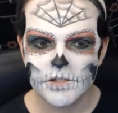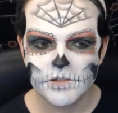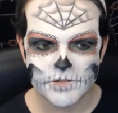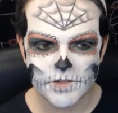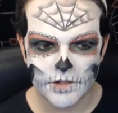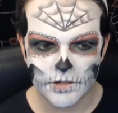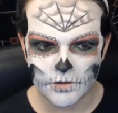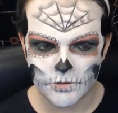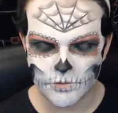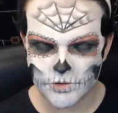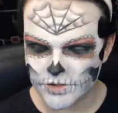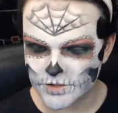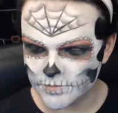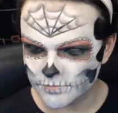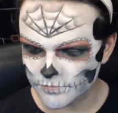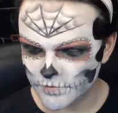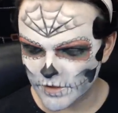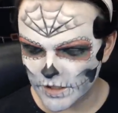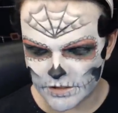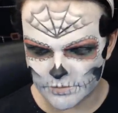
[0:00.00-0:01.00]
So just
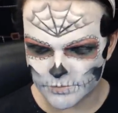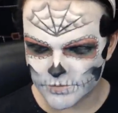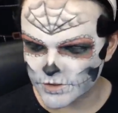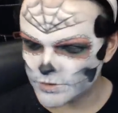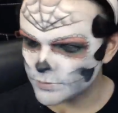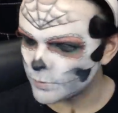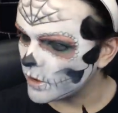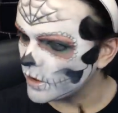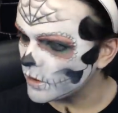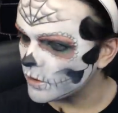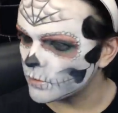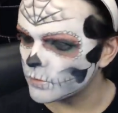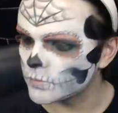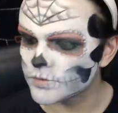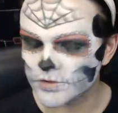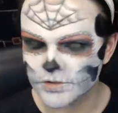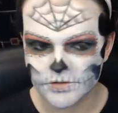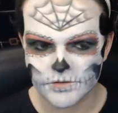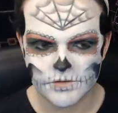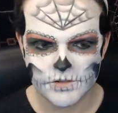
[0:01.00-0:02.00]
some random
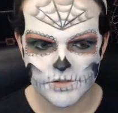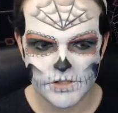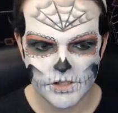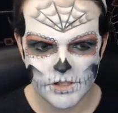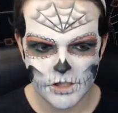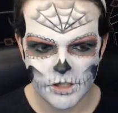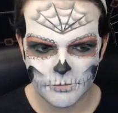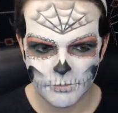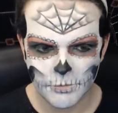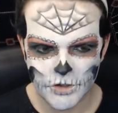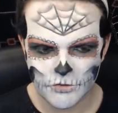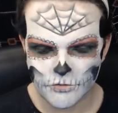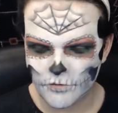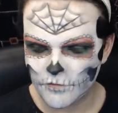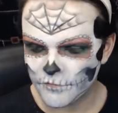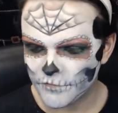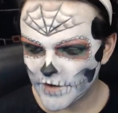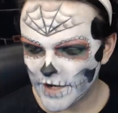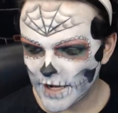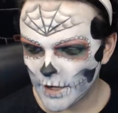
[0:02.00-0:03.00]
swirls and I might
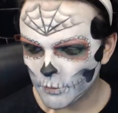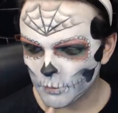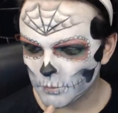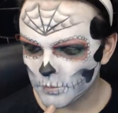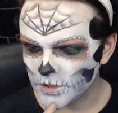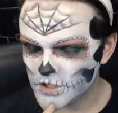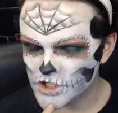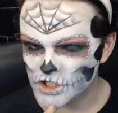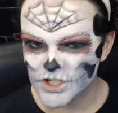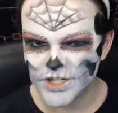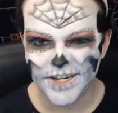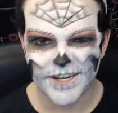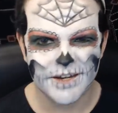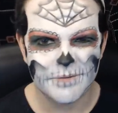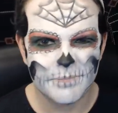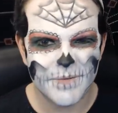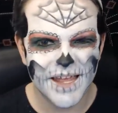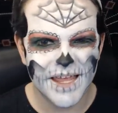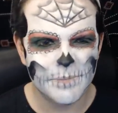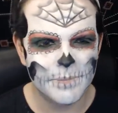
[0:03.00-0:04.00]
draw a flower on my
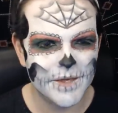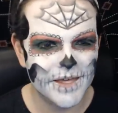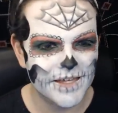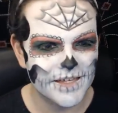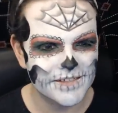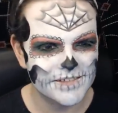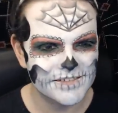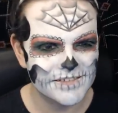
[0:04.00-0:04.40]
chin maybe.